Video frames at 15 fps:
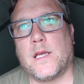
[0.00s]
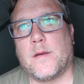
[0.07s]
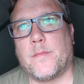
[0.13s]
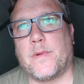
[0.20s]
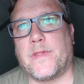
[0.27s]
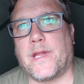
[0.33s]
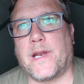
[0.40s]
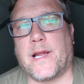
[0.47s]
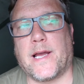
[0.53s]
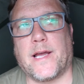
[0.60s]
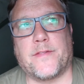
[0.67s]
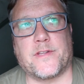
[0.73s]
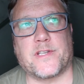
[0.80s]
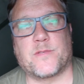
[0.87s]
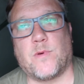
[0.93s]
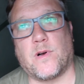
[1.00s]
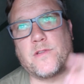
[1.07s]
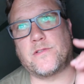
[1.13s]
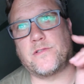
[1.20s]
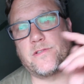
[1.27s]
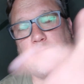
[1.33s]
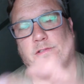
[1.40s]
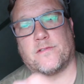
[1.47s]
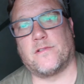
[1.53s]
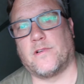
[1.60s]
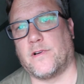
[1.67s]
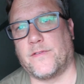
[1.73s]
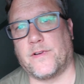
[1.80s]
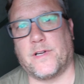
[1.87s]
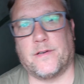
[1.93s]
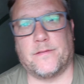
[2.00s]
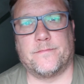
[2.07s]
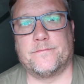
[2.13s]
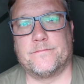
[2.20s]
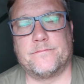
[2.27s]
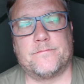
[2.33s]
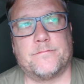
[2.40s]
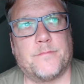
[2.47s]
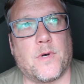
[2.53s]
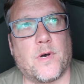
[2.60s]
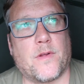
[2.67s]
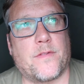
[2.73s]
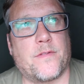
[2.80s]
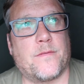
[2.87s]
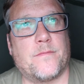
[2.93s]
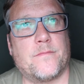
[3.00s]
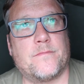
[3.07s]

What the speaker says: but then I had the swans over both